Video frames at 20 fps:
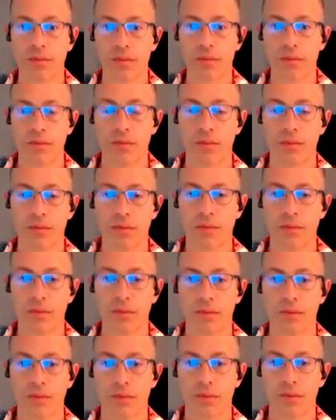
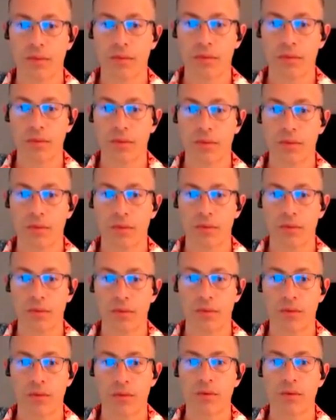
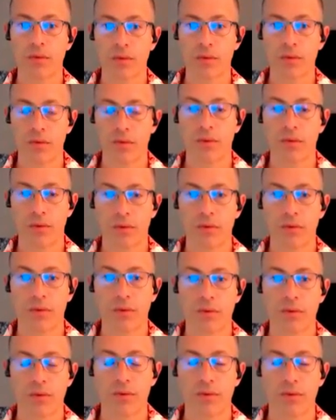
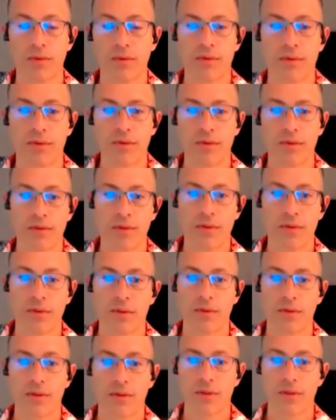
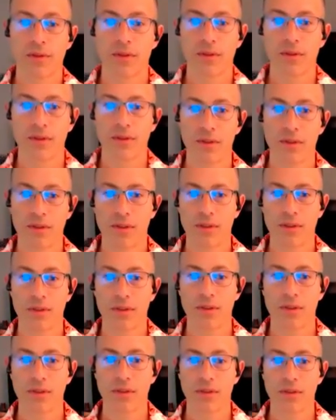
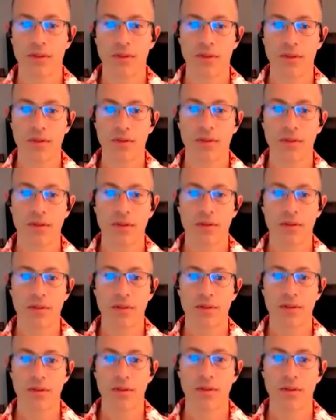
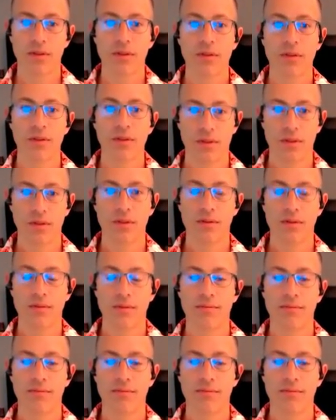No words are spoken by the person on screen.